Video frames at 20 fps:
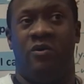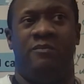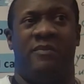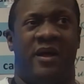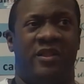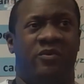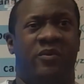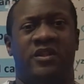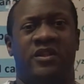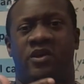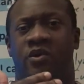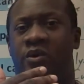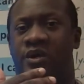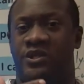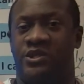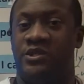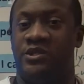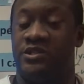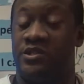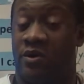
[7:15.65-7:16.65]
And by the way, the
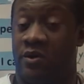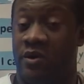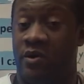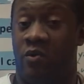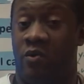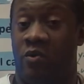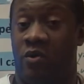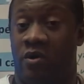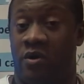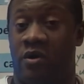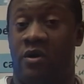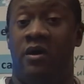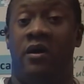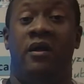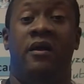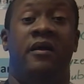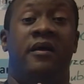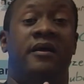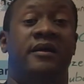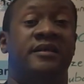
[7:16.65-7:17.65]
questions are in order.
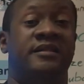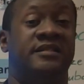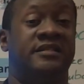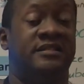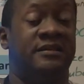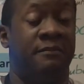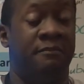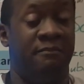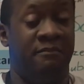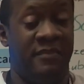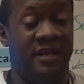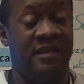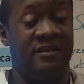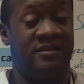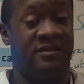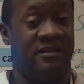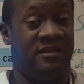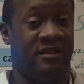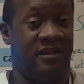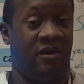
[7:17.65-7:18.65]

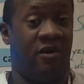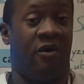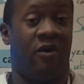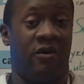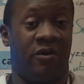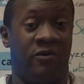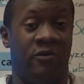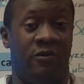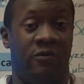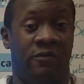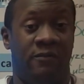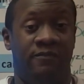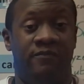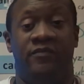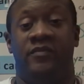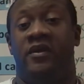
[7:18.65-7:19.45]
Submit the article.